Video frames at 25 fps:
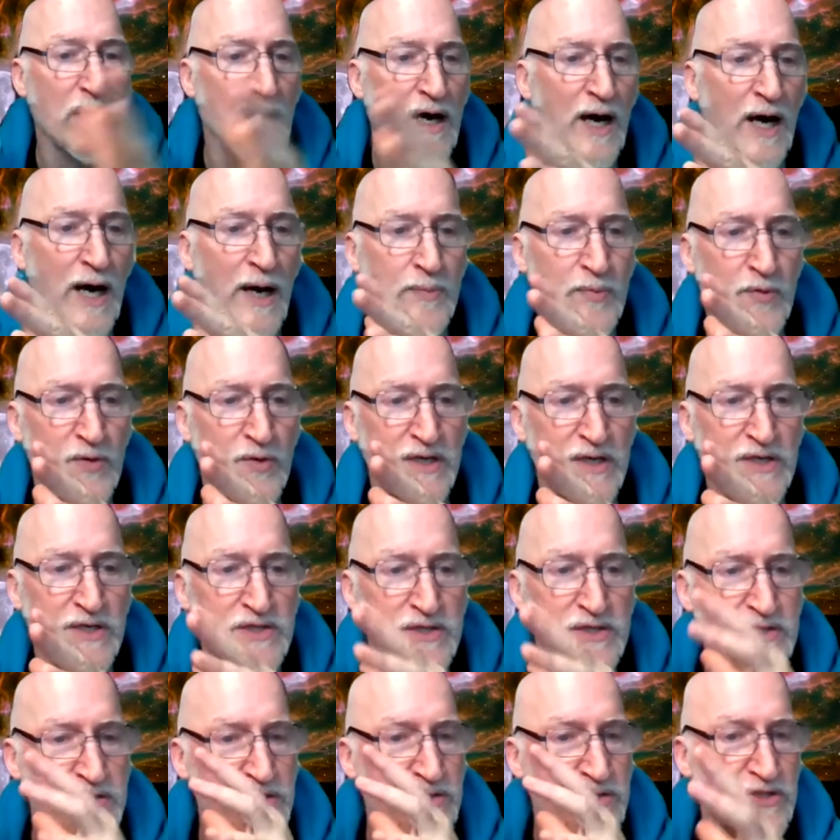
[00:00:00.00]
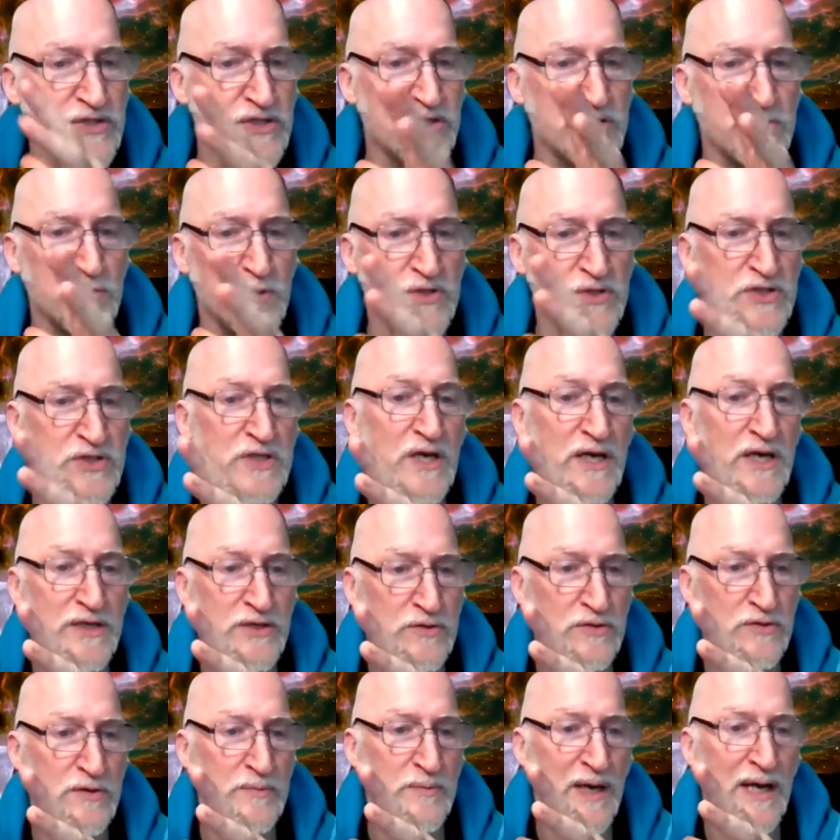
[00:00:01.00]
operations is just what you got to
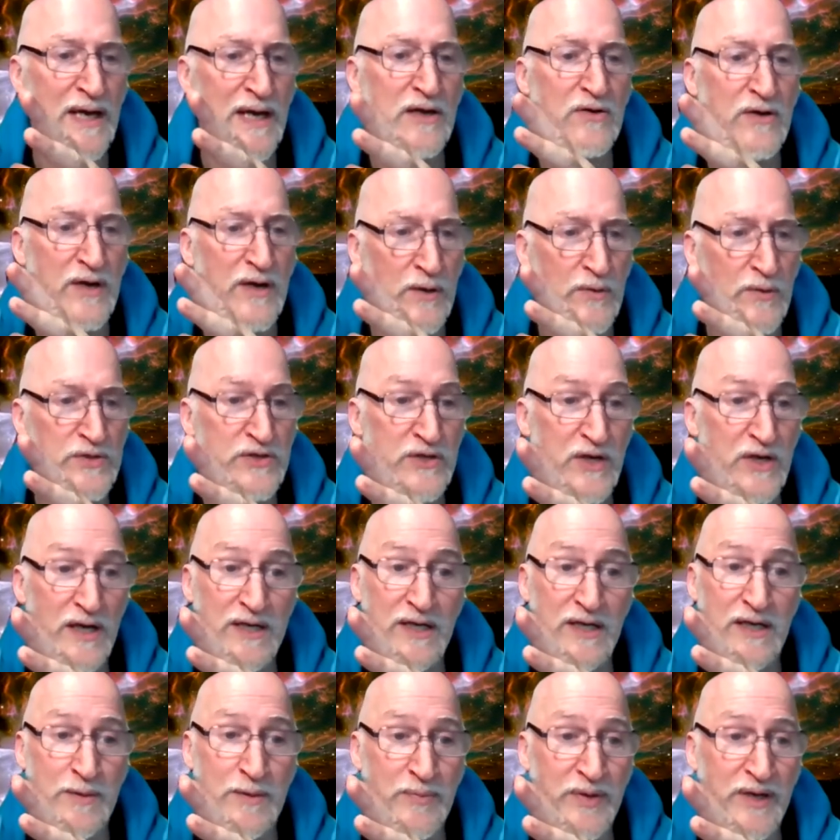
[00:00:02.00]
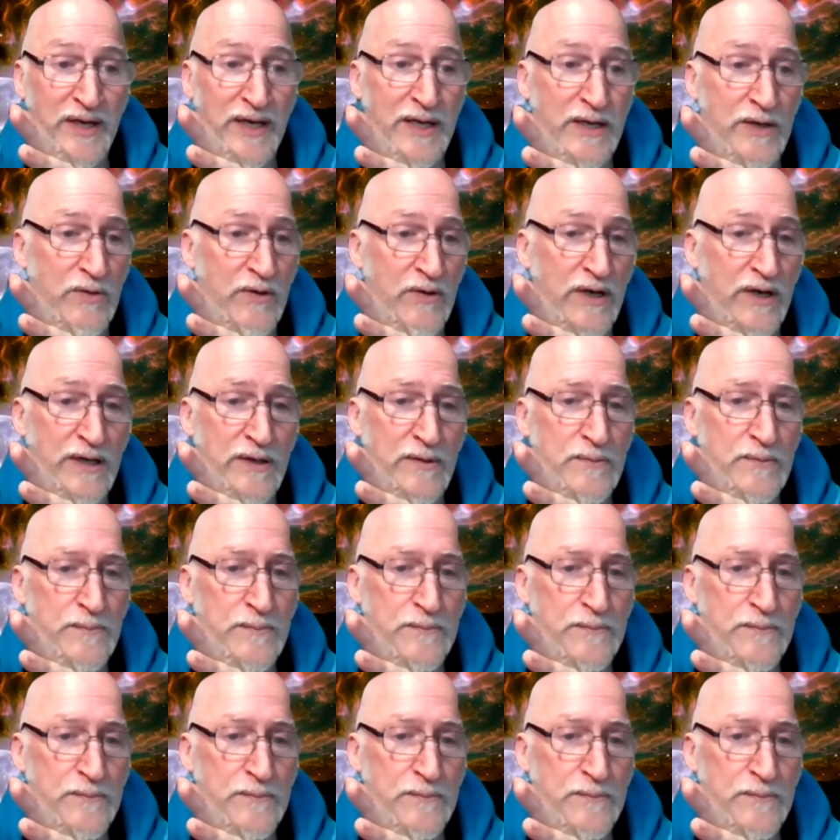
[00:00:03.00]
do in the background, which you're not getting paid, right?